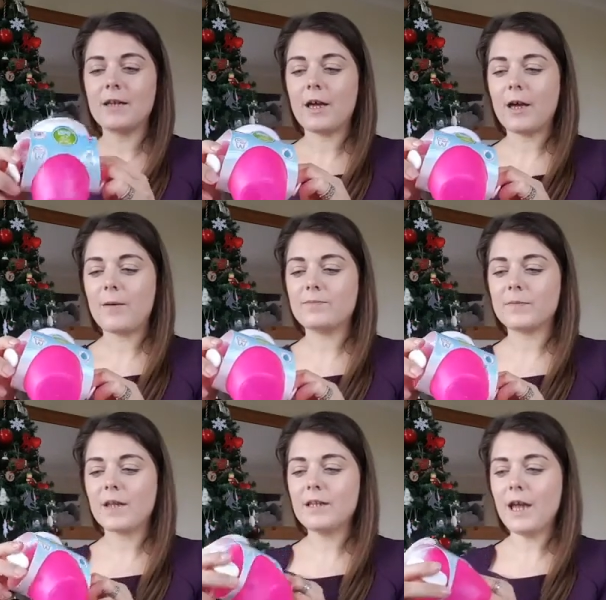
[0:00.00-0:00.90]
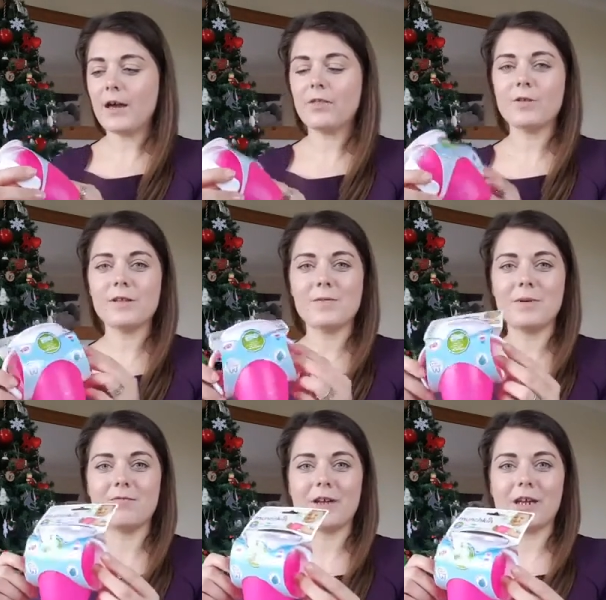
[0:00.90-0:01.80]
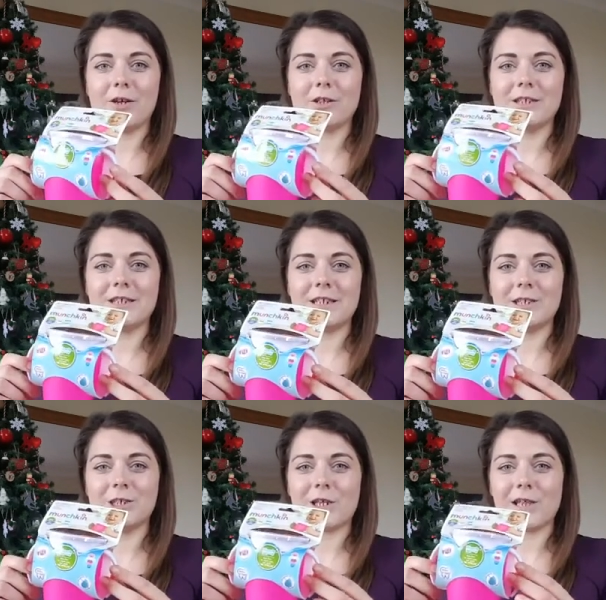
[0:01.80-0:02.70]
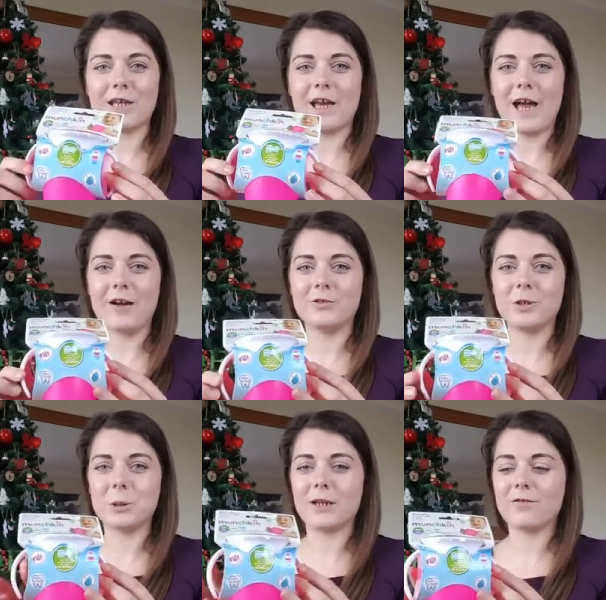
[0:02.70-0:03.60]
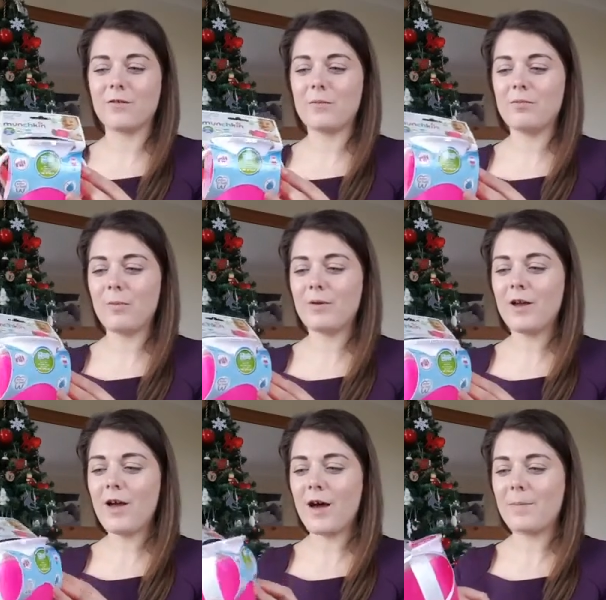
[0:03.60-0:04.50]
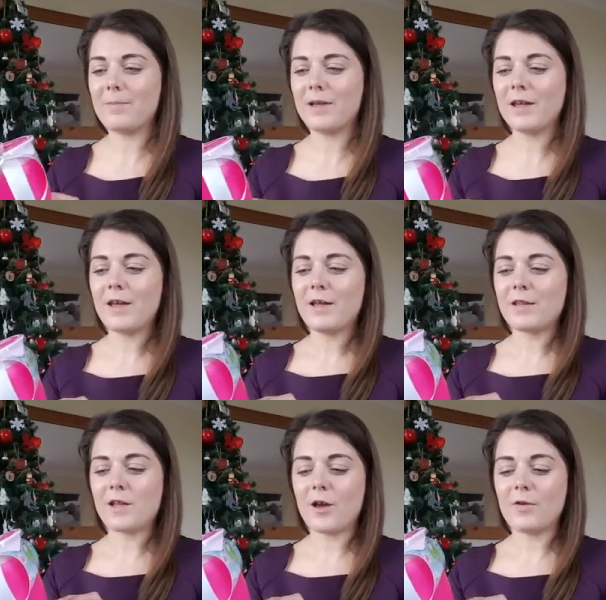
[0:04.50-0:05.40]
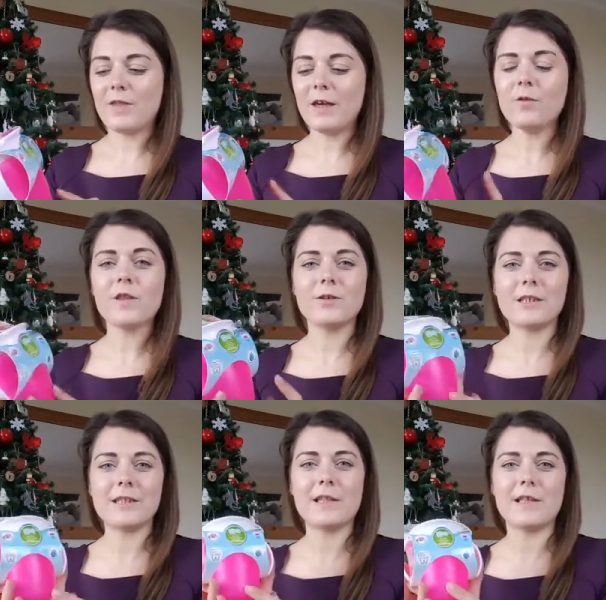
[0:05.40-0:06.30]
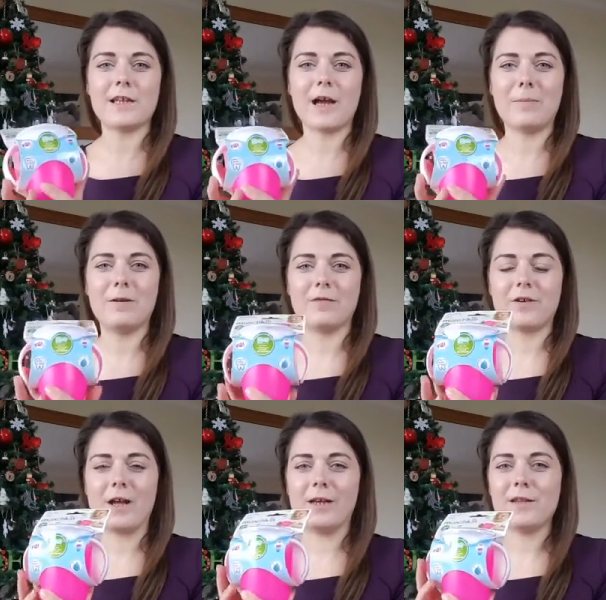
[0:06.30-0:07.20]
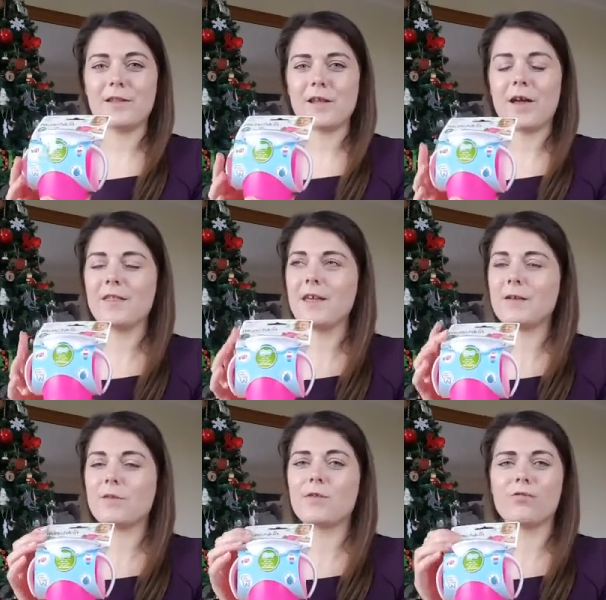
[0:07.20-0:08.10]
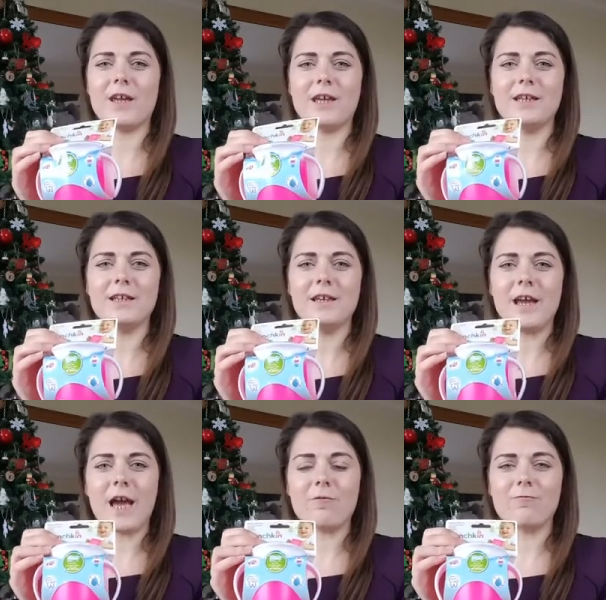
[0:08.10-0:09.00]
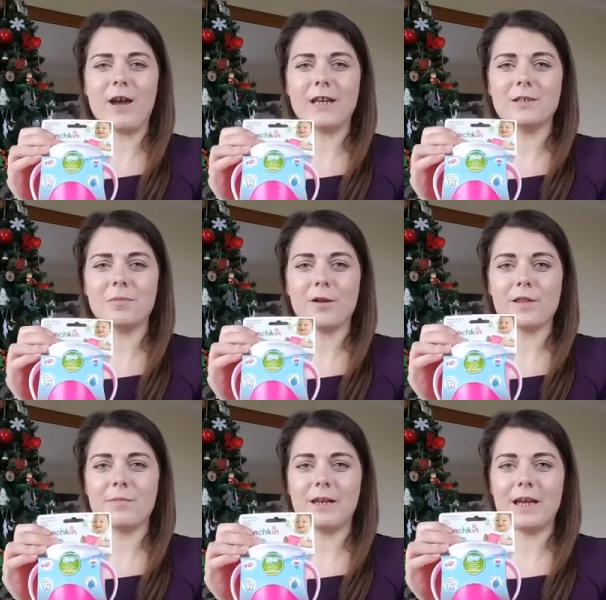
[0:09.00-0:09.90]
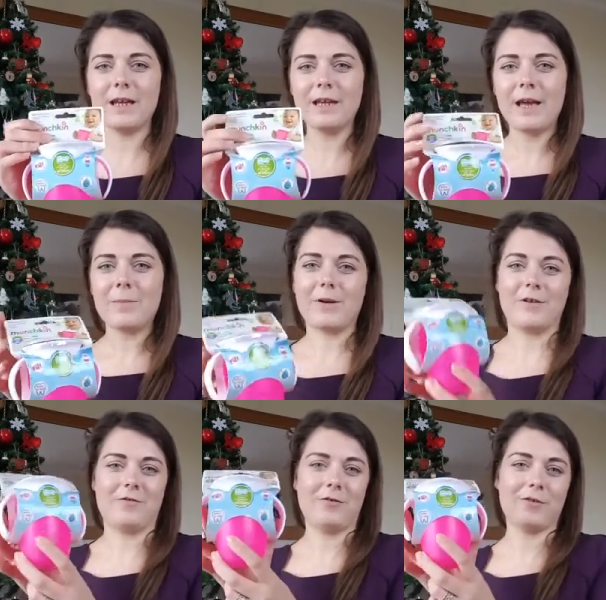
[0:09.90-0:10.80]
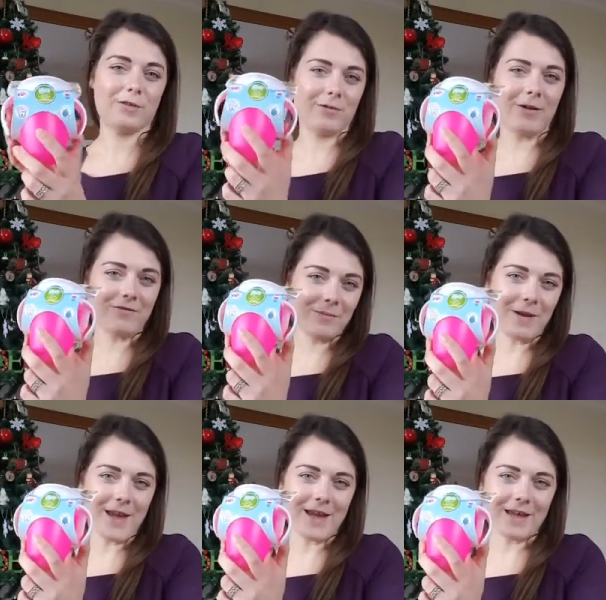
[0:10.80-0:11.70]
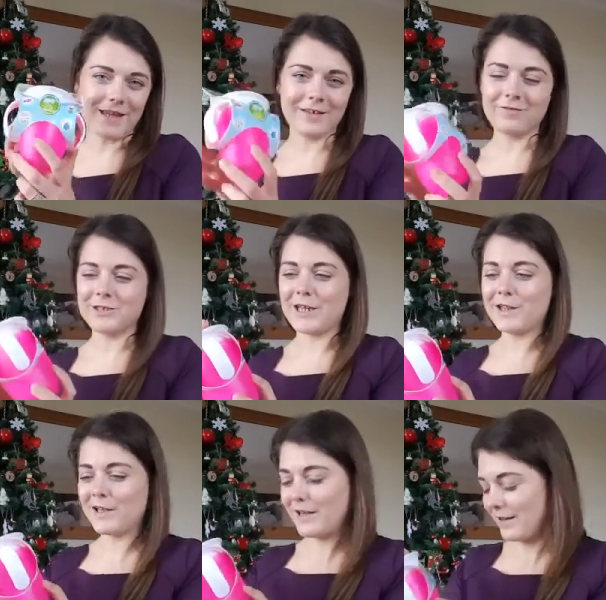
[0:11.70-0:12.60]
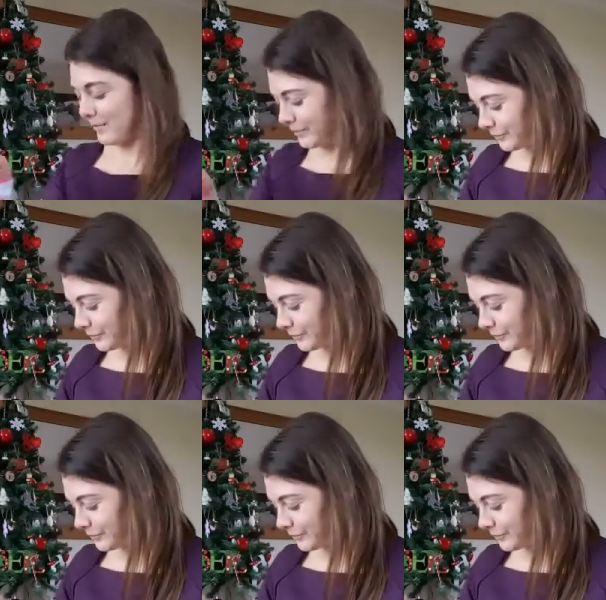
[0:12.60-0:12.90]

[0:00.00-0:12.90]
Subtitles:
And yeah, I thought this would be really good to teach Jessica how to drink from a proper cup. So they also did this in a couple of colours. I think there was green and red possibly, but of course we went for pink for Jessica.